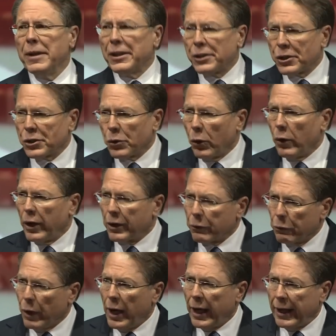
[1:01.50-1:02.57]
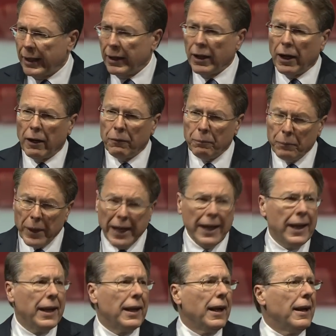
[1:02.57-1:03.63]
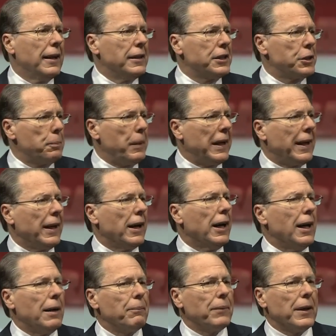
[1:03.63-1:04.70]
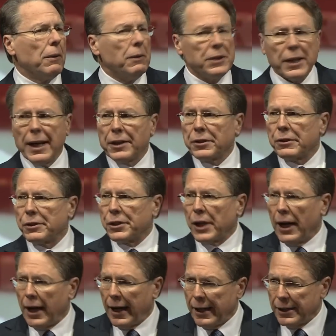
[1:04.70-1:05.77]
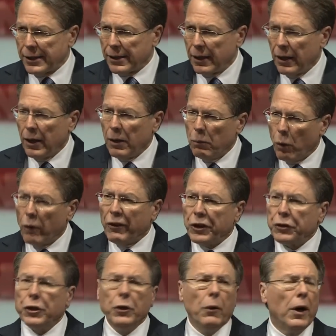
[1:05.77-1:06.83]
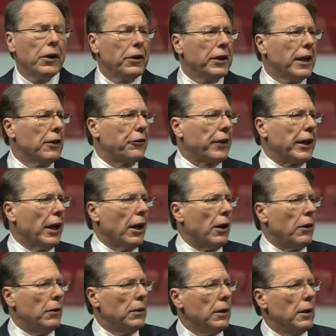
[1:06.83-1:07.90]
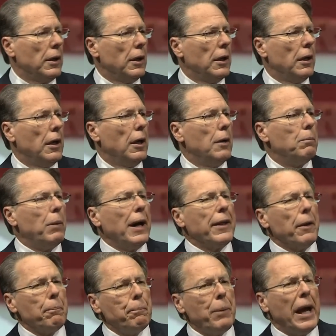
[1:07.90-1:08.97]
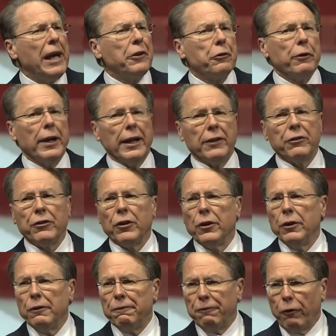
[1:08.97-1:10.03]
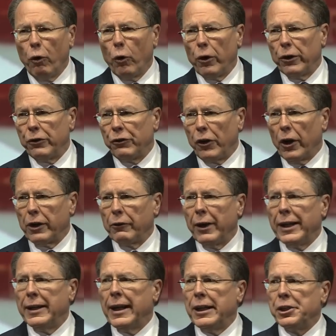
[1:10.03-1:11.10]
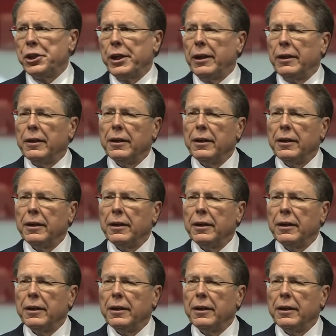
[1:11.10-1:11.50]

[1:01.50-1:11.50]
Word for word: historic right of meeting and speaking up that was exercised more than 200 years ago by the patriots who forged our great nation.